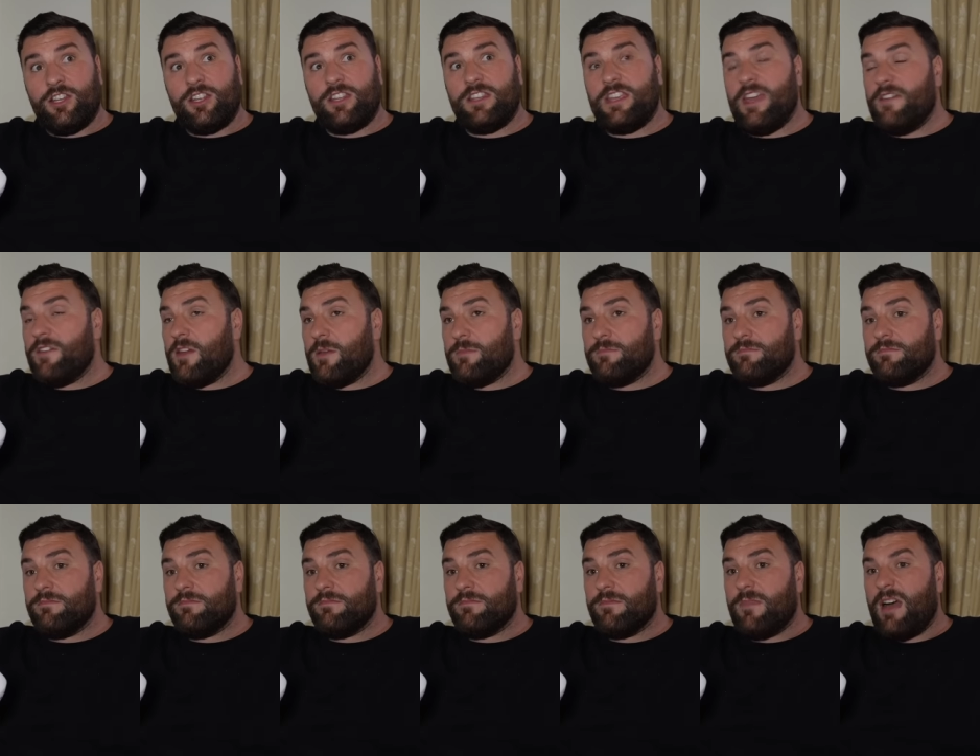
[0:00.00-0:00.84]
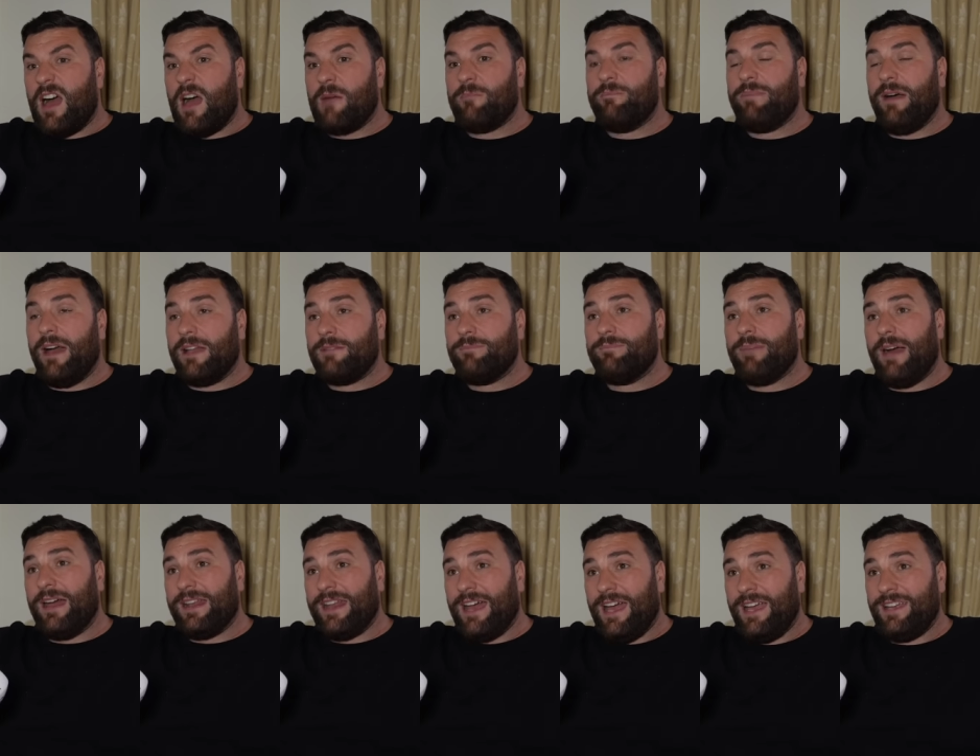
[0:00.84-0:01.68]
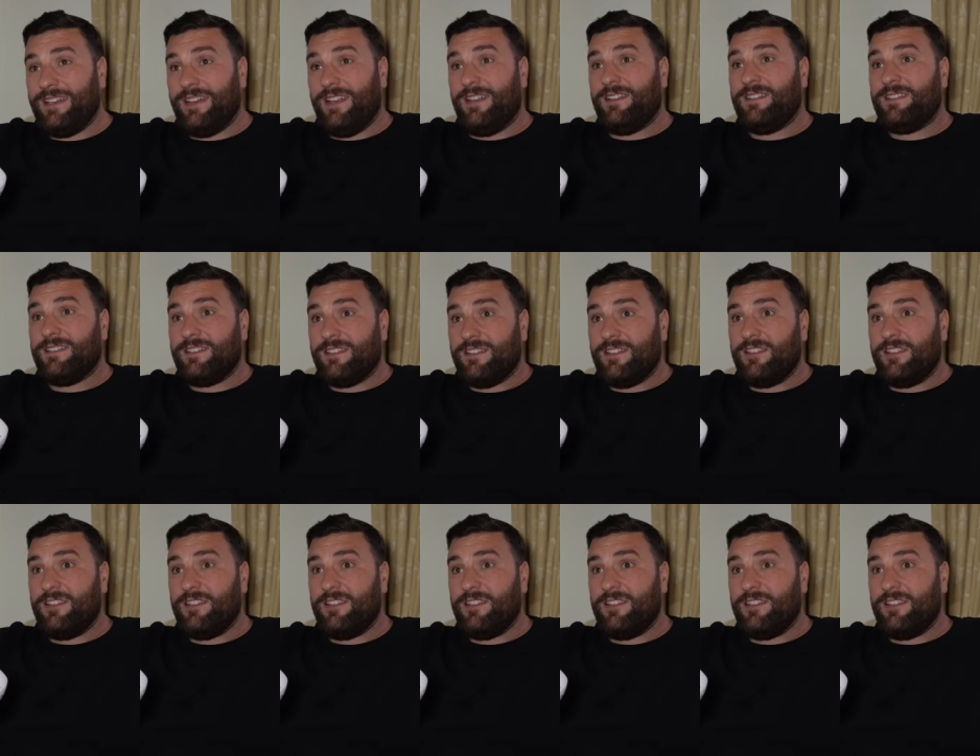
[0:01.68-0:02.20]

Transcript: give him a bad, bad hiding,